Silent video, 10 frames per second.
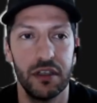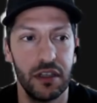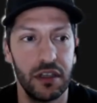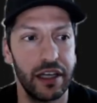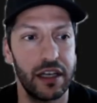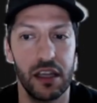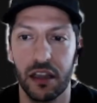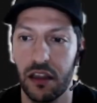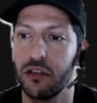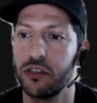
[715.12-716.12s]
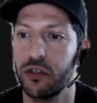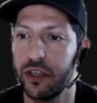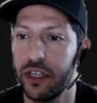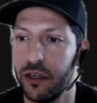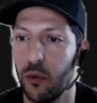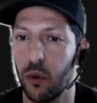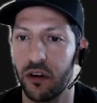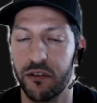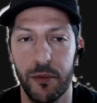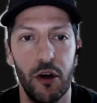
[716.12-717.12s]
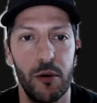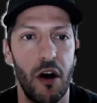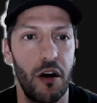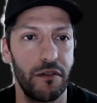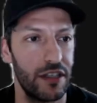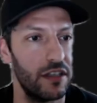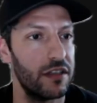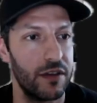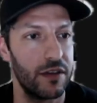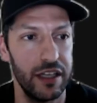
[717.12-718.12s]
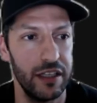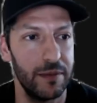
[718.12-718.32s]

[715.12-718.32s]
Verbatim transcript: like luxury work from home offices, right?